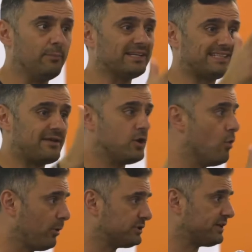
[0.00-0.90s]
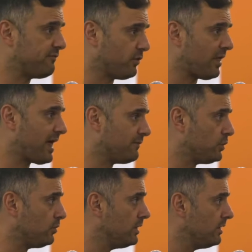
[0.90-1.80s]
because that no person for a lot of
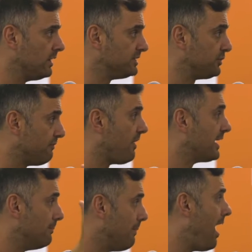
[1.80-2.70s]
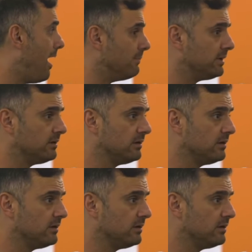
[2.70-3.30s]
you is your fucking mom.